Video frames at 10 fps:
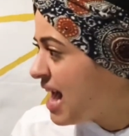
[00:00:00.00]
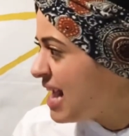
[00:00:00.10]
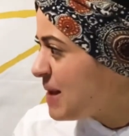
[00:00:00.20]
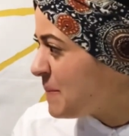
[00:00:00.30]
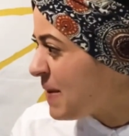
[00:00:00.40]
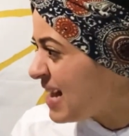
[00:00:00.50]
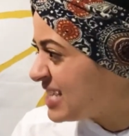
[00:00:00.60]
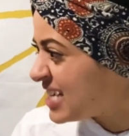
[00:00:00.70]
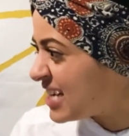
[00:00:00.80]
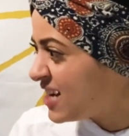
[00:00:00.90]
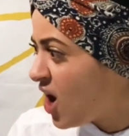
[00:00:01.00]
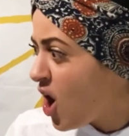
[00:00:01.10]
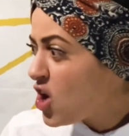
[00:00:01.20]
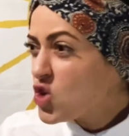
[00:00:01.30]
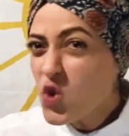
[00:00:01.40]
Imagine
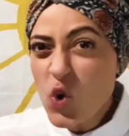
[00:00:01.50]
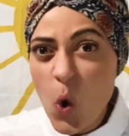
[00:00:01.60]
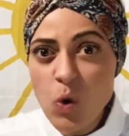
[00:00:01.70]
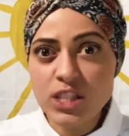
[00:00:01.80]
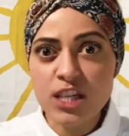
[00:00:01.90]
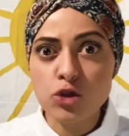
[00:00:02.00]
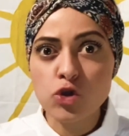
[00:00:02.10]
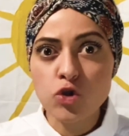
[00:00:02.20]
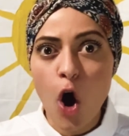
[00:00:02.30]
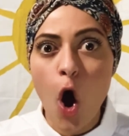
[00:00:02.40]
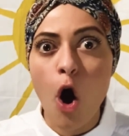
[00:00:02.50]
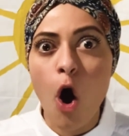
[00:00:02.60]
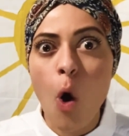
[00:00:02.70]
you caught a star.